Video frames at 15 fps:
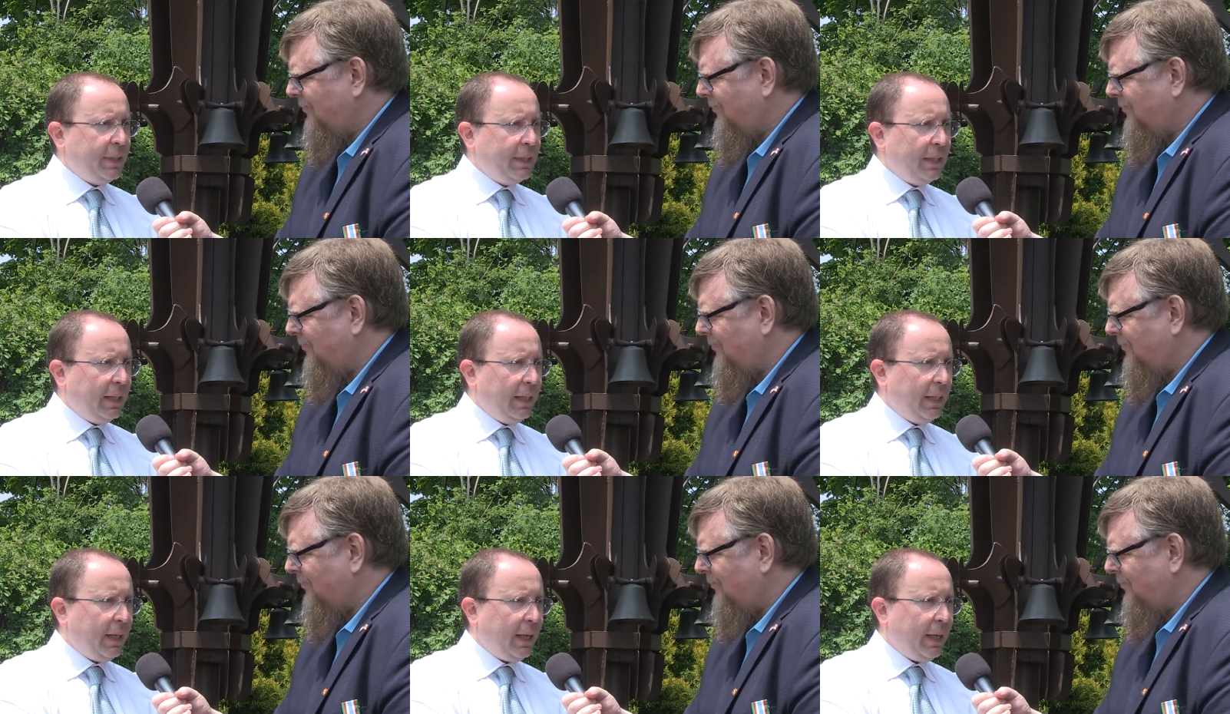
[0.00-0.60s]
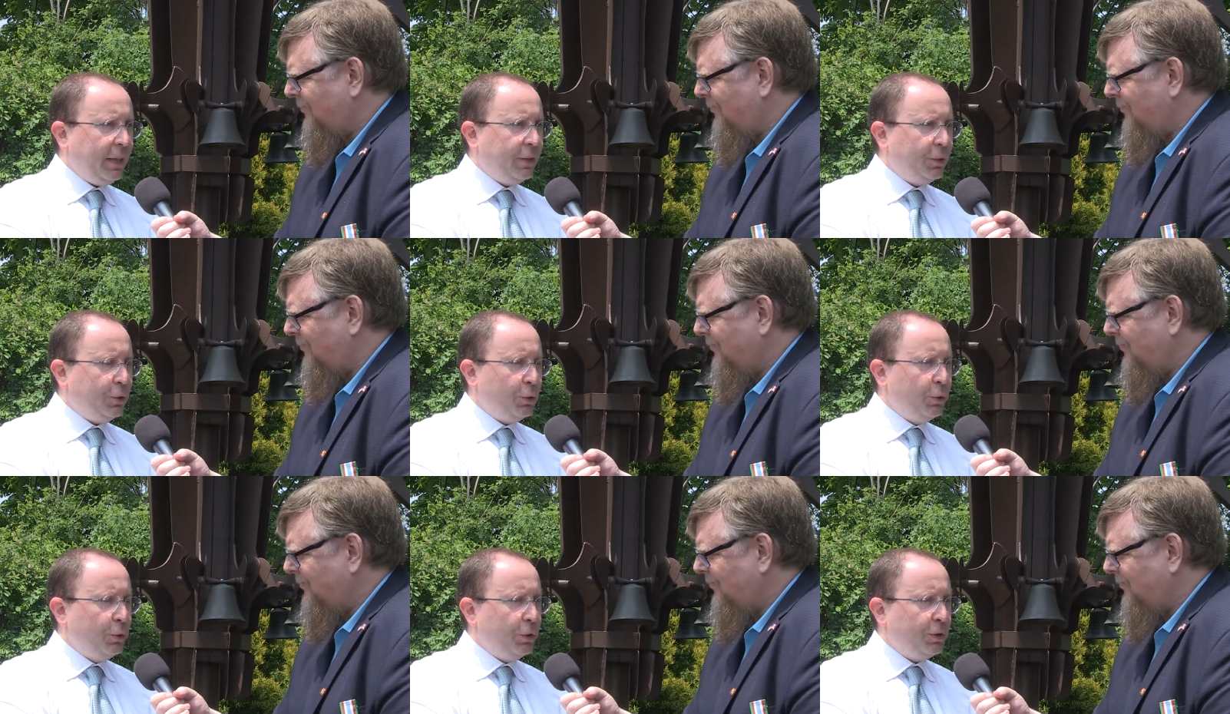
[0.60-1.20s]
Speaker 1: Italy and
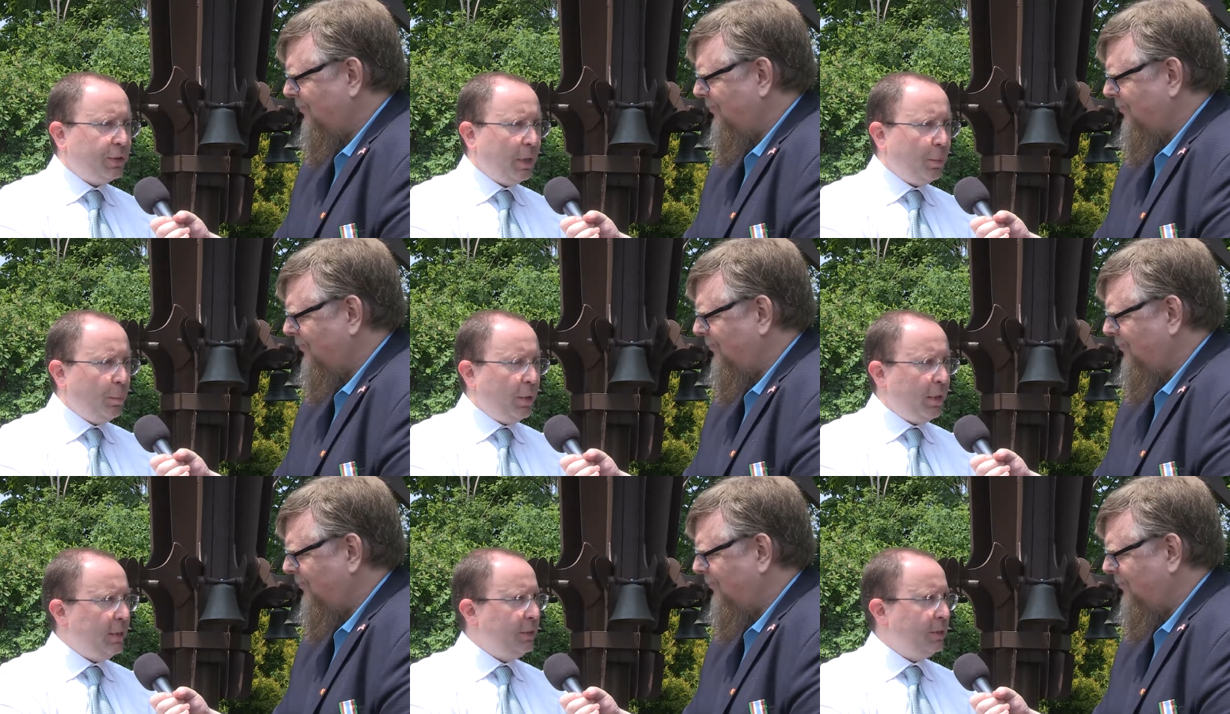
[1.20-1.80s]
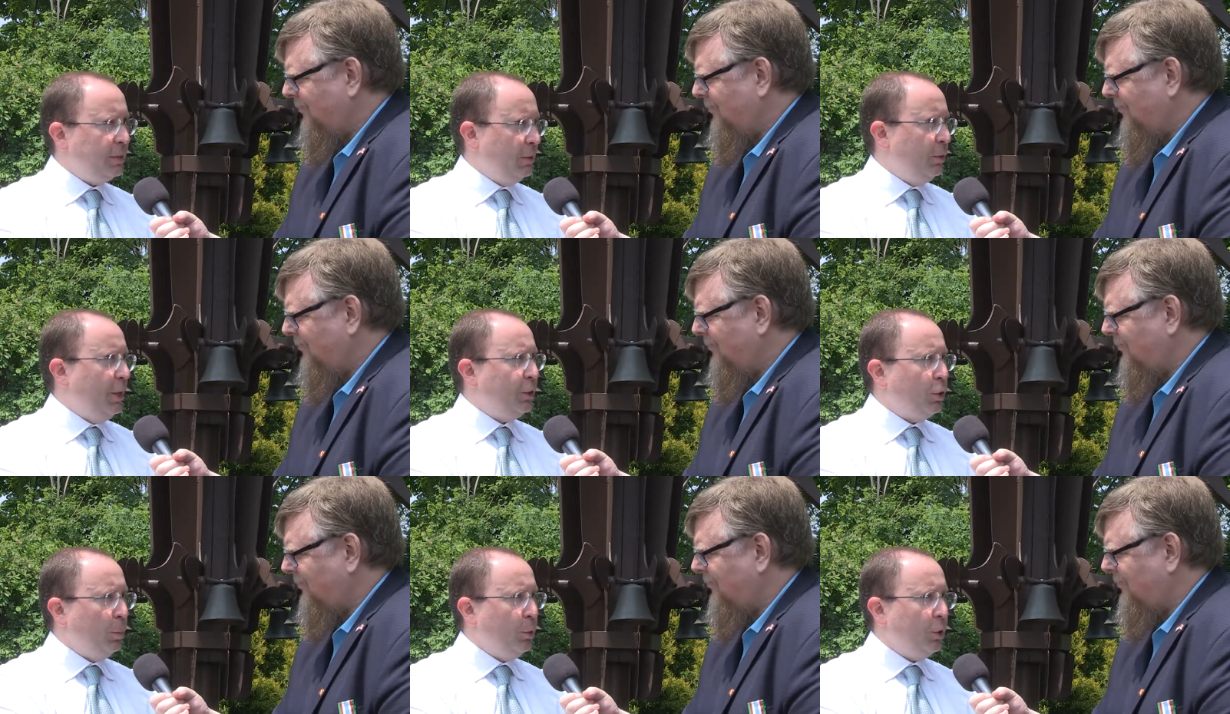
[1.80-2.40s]
to celebrate this great
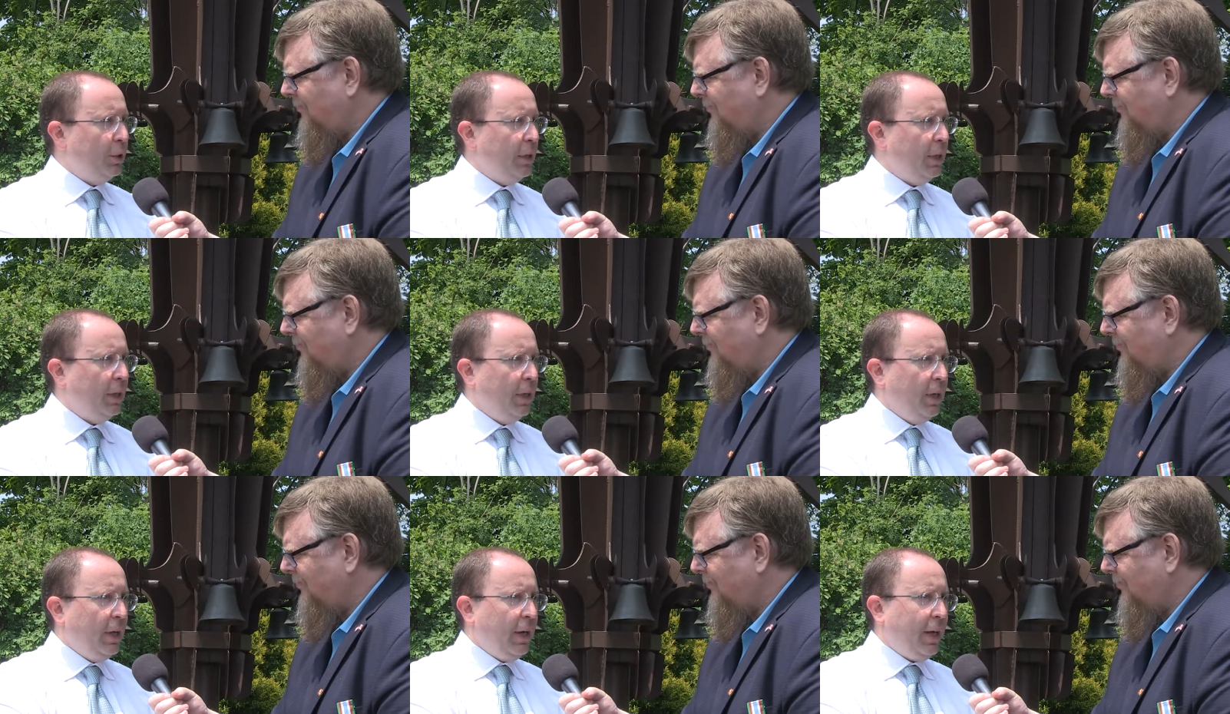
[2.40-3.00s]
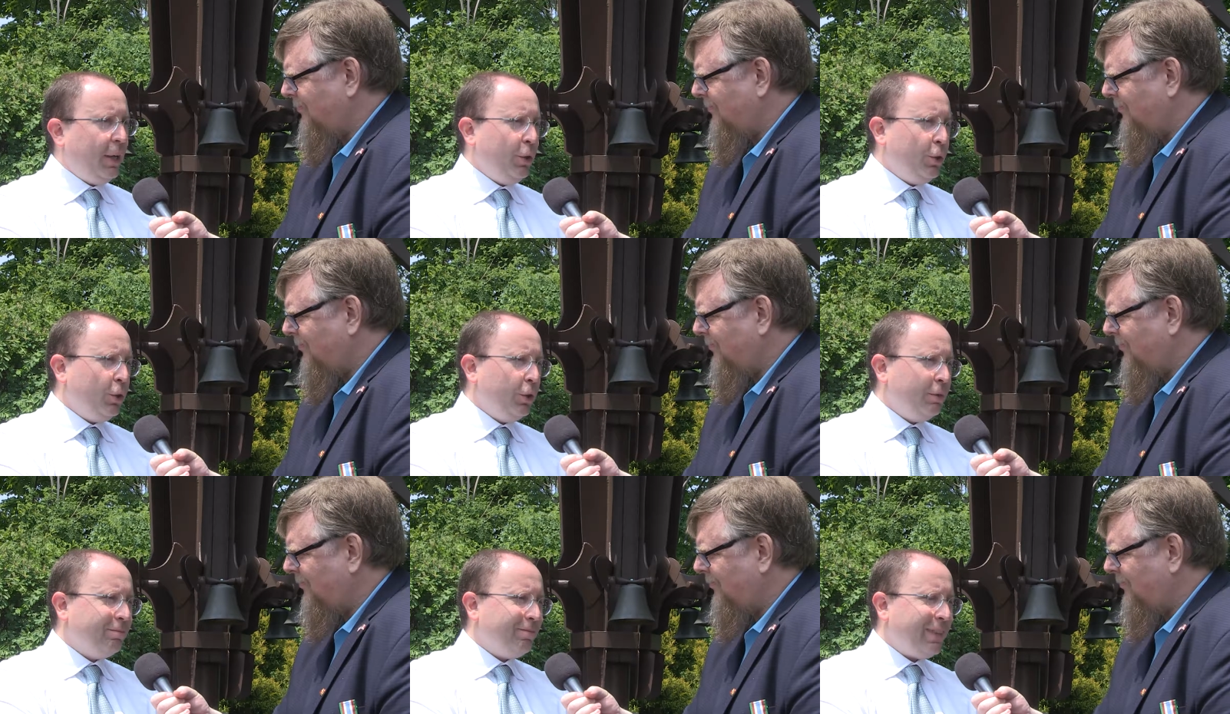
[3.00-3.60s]
community. And you know,
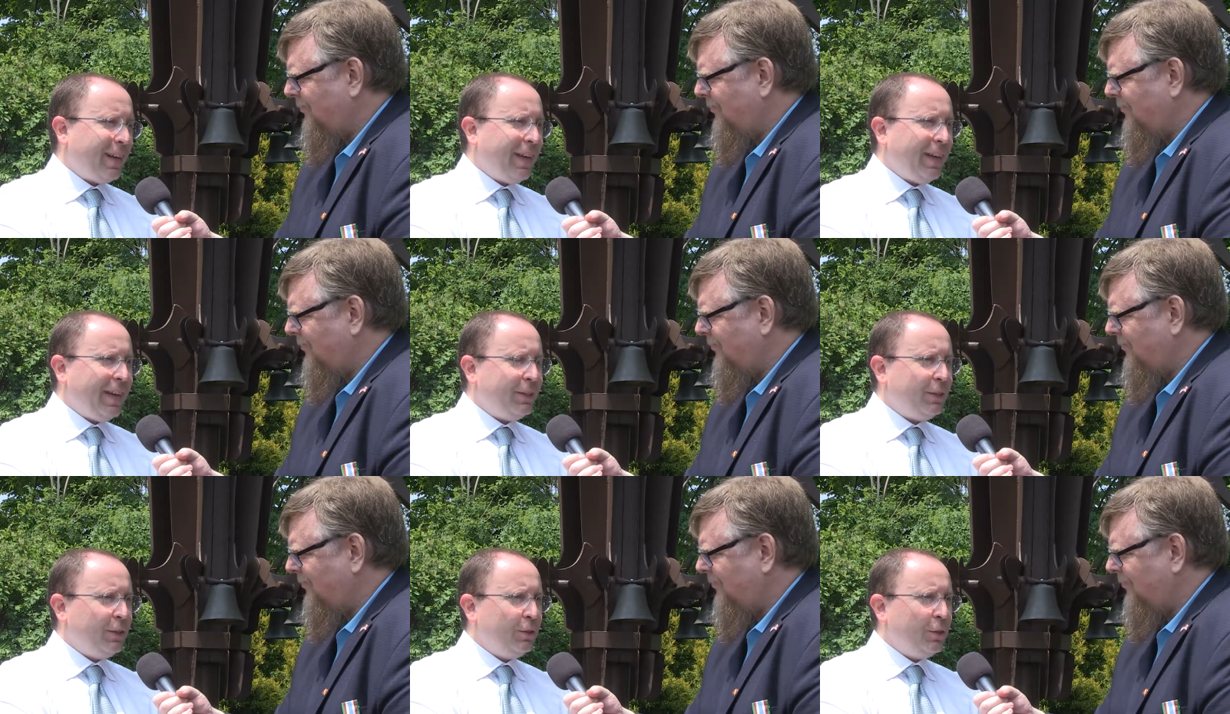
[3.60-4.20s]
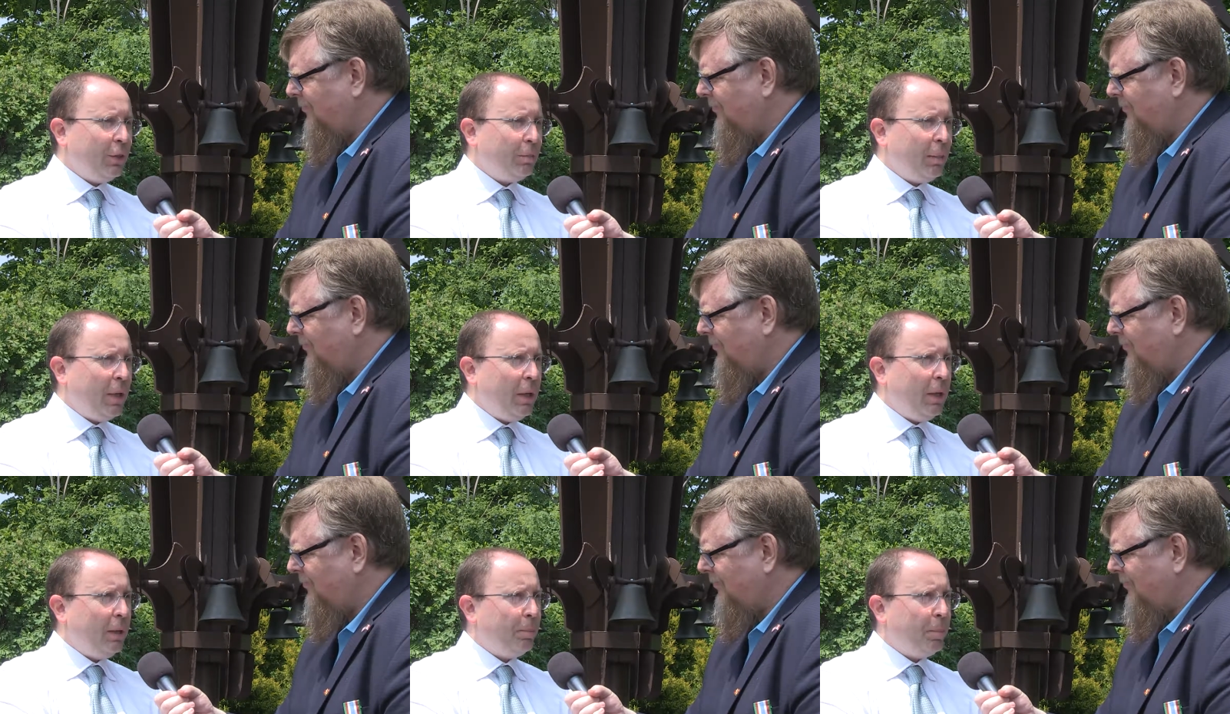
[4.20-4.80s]
in, I guess in not
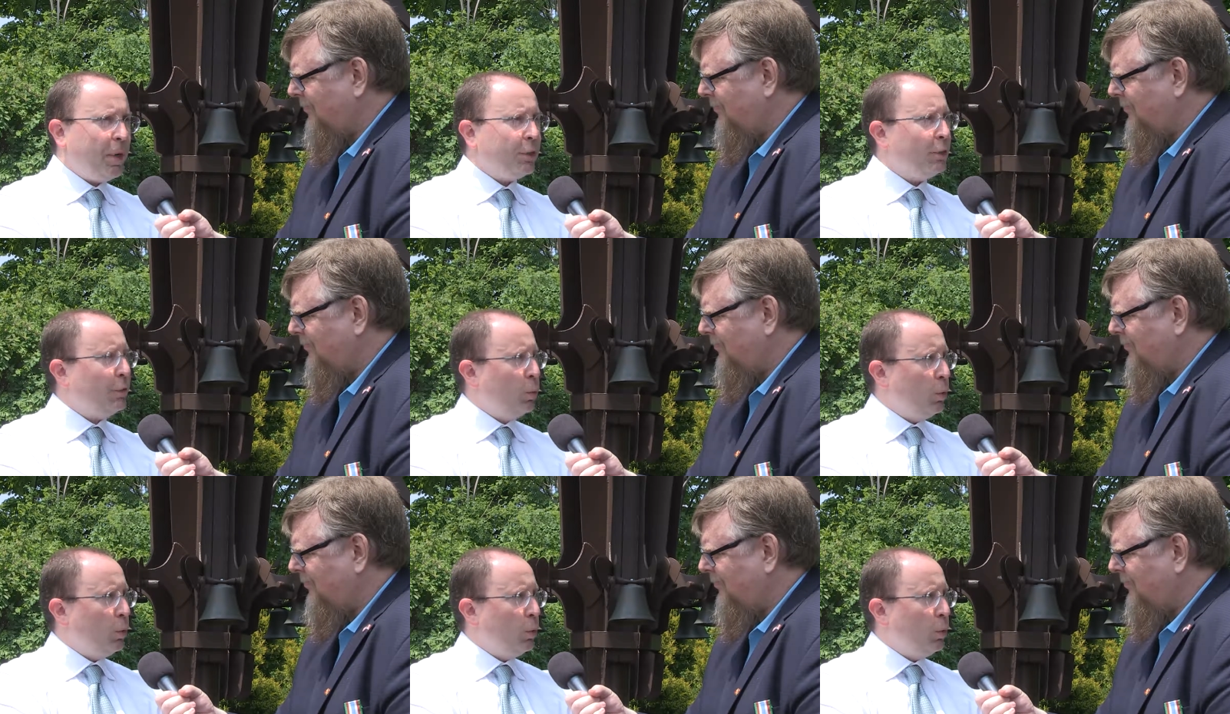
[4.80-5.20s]
many parts of the